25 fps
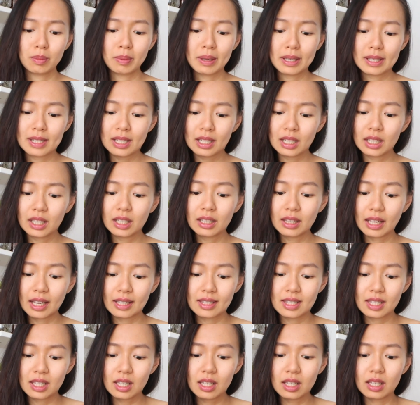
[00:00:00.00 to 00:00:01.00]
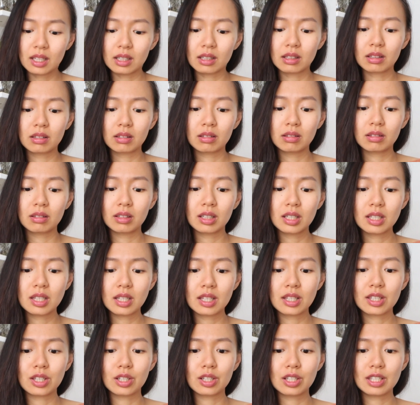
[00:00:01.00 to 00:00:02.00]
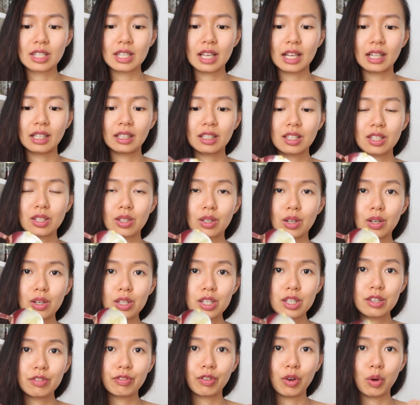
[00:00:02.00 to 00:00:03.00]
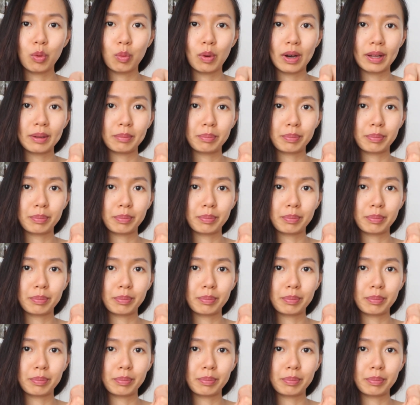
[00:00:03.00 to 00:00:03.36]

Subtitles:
basically that's it. This is your salad sauce for 1